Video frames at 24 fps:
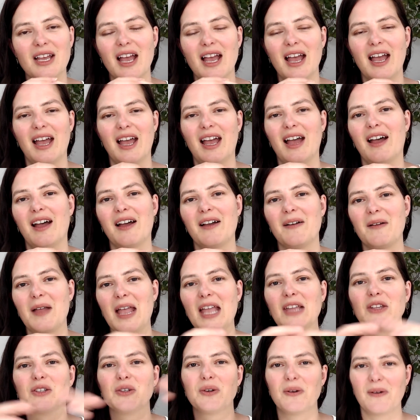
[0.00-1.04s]

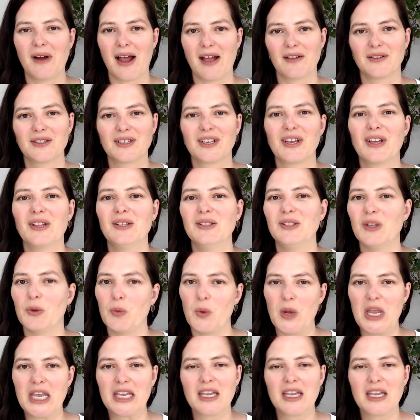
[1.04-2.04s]
and throughout the week.